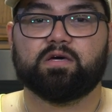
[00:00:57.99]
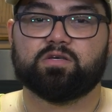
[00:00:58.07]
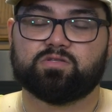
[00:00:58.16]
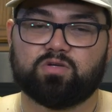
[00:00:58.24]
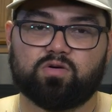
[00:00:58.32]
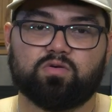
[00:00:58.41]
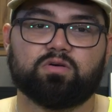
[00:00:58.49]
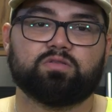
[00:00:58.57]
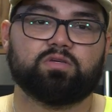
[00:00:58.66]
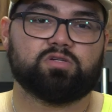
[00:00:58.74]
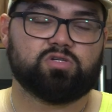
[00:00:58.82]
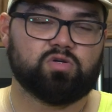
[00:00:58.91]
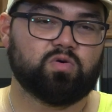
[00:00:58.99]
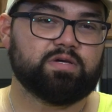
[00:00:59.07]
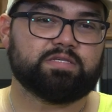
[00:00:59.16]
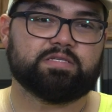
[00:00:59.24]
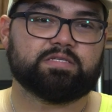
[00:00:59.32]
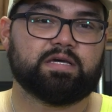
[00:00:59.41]
So the
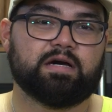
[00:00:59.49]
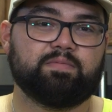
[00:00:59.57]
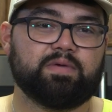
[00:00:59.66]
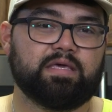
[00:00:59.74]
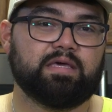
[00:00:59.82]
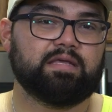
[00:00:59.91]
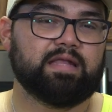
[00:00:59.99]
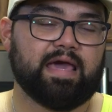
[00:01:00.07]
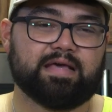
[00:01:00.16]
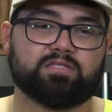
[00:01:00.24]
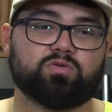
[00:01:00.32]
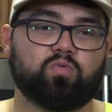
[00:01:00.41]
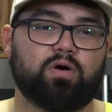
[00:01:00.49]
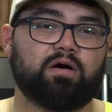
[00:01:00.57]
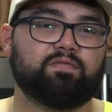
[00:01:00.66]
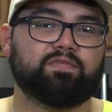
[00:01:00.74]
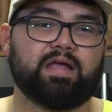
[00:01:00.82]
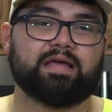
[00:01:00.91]
choice is coming in at
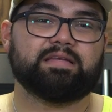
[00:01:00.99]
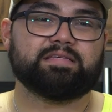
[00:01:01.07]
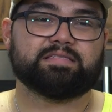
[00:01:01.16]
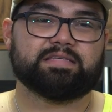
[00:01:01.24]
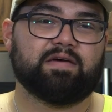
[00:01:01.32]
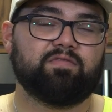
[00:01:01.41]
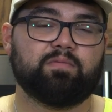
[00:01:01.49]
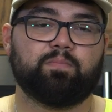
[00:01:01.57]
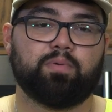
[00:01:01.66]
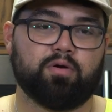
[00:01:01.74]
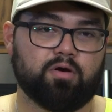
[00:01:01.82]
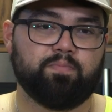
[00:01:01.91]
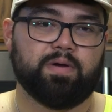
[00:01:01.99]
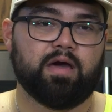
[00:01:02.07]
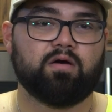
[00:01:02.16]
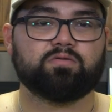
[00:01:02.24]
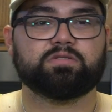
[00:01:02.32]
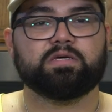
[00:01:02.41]
$12.97 per
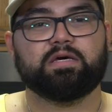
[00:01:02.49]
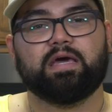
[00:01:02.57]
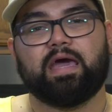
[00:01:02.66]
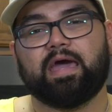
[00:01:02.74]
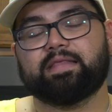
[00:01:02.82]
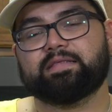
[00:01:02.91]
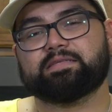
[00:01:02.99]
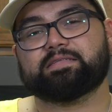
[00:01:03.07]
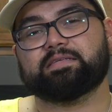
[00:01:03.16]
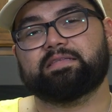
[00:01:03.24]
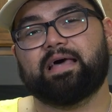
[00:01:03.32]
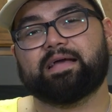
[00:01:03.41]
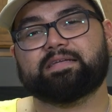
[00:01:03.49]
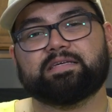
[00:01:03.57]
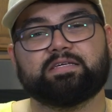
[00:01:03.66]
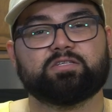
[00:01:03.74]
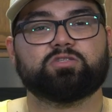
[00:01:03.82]
pound, and the select is